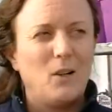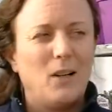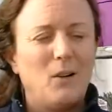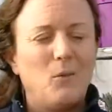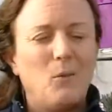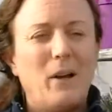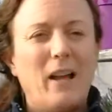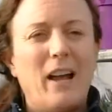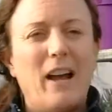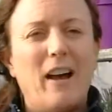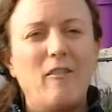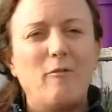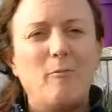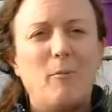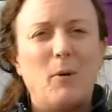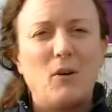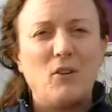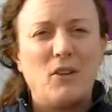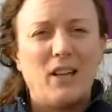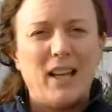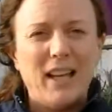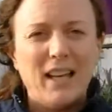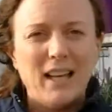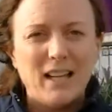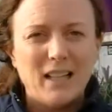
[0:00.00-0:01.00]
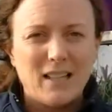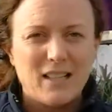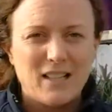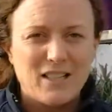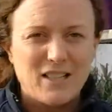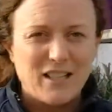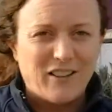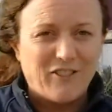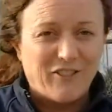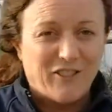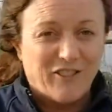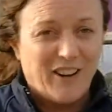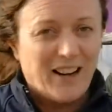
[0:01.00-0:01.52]
we have both English and
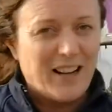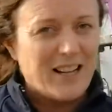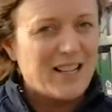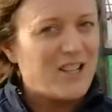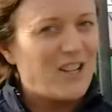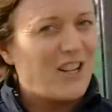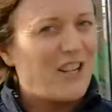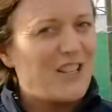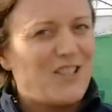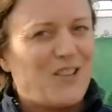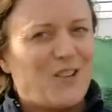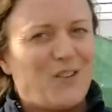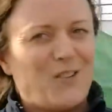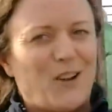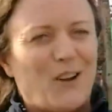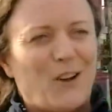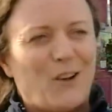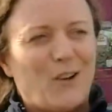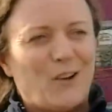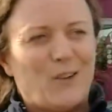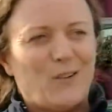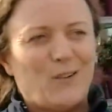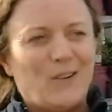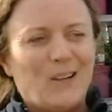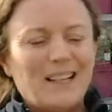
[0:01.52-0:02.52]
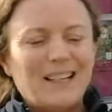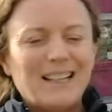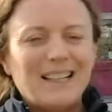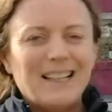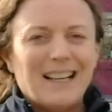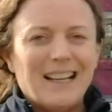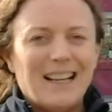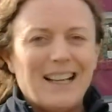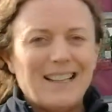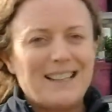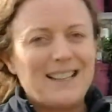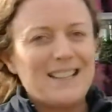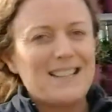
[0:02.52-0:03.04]
French, as you know, and
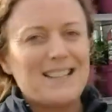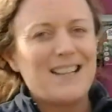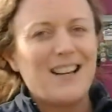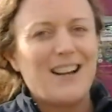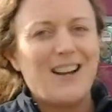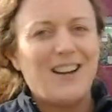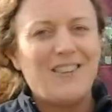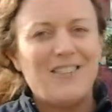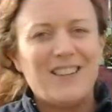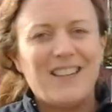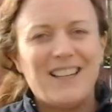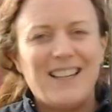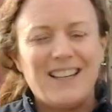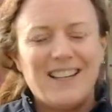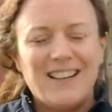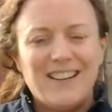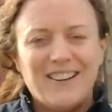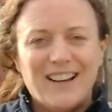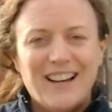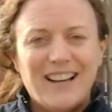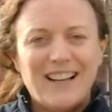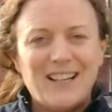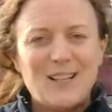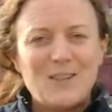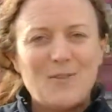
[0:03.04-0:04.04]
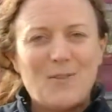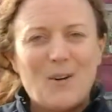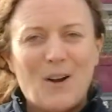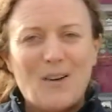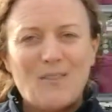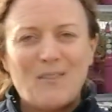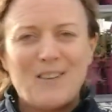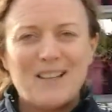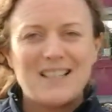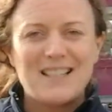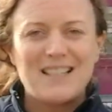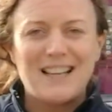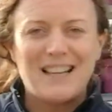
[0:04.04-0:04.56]
this time of the year English probably
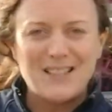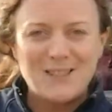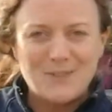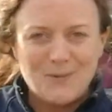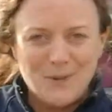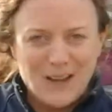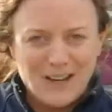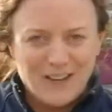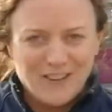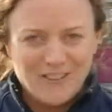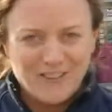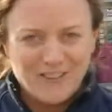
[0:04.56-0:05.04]
sells better for